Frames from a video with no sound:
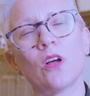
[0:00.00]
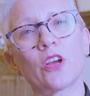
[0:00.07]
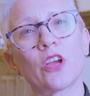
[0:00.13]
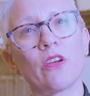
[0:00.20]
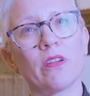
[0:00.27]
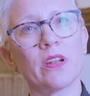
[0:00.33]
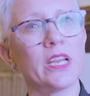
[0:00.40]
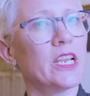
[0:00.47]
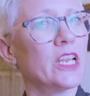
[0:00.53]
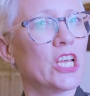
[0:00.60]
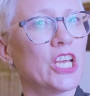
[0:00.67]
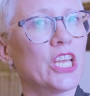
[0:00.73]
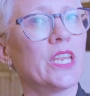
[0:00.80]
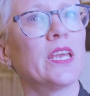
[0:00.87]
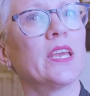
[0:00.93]
are currently
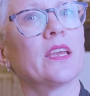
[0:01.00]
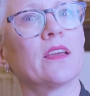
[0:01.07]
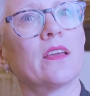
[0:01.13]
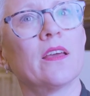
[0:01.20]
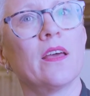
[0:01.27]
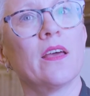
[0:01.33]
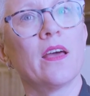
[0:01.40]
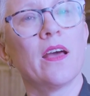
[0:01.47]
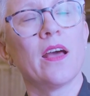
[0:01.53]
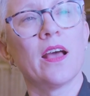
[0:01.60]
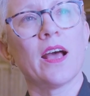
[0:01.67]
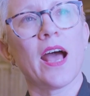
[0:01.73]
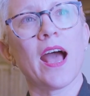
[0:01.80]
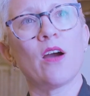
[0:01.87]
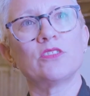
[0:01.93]
learning.
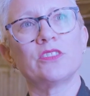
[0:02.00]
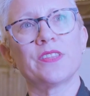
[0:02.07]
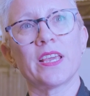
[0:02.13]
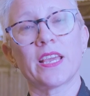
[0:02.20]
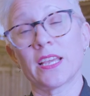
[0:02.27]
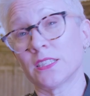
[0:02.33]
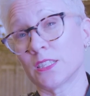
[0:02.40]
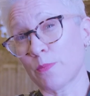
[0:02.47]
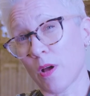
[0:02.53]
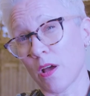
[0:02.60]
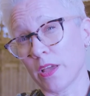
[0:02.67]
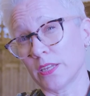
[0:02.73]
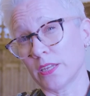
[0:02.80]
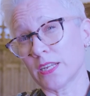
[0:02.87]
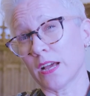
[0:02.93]
How do they get
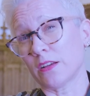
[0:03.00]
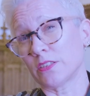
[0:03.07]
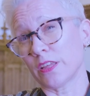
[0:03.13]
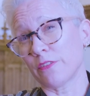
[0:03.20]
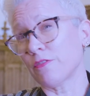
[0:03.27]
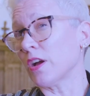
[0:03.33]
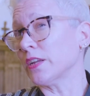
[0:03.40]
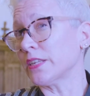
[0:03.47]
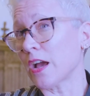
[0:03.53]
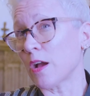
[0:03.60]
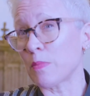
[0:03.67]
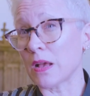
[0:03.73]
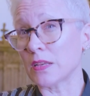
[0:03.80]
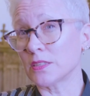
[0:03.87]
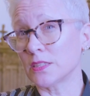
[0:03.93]
inspired? How do they find out
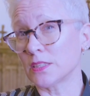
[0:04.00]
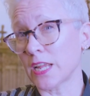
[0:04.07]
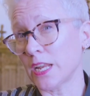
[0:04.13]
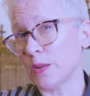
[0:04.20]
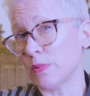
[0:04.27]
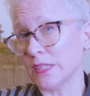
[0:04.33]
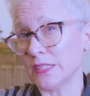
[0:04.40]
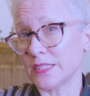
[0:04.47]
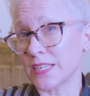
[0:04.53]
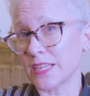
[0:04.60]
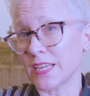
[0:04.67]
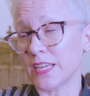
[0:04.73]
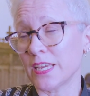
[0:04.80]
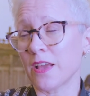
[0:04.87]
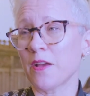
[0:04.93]
about
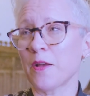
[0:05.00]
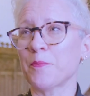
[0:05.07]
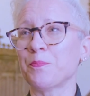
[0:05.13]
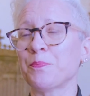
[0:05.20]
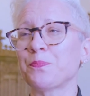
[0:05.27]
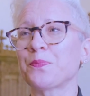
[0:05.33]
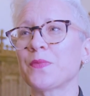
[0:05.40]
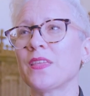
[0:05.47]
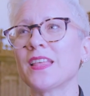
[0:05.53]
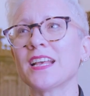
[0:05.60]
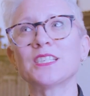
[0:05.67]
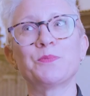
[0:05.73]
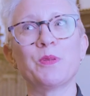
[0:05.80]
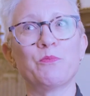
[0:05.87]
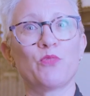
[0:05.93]
sustainability? And
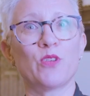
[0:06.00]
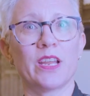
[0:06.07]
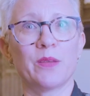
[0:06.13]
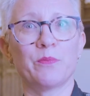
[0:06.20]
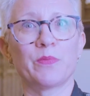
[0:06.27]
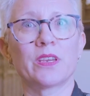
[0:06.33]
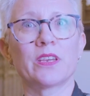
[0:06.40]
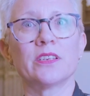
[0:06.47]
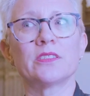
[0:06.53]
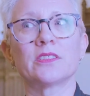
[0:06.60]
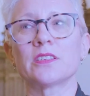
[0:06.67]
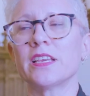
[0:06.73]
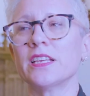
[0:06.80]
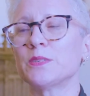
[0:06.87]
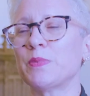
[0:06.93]
that's been brilliant because
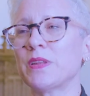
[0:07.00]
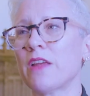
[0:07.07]
it's been